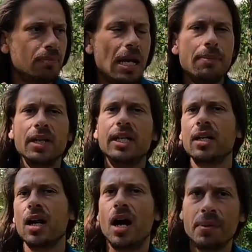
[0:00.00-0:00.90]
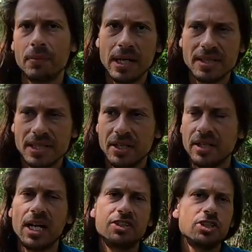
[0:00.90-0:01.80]
Maybe I need to compromise here
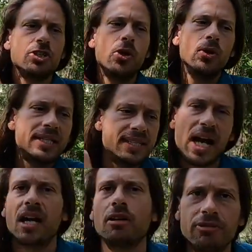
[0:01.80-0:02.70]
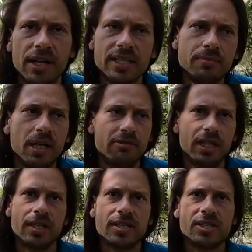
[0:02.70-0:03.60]
and not just totally sacrifice my
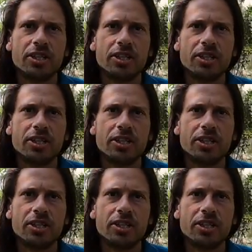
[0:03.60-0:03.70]
Venus.